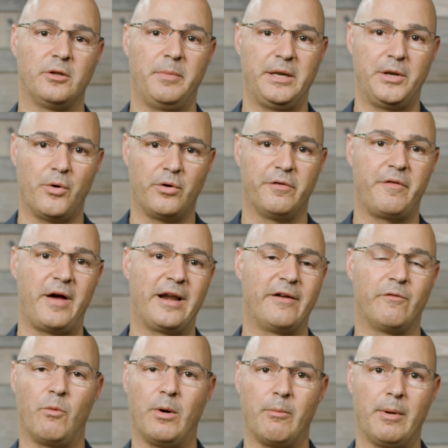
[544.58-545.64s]
to be notified
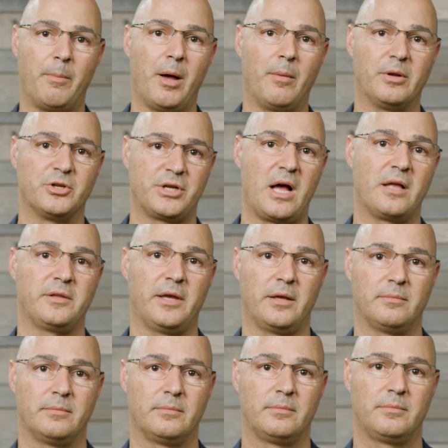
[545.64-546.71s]
of when we publish content.
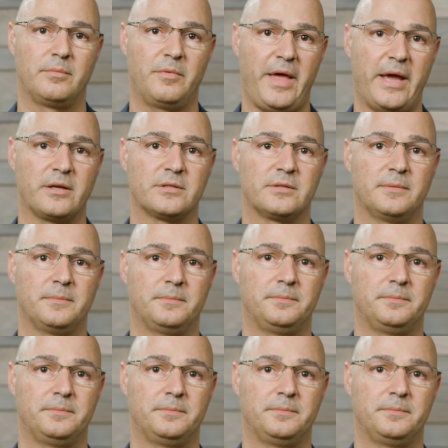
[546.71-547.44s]
Thanks.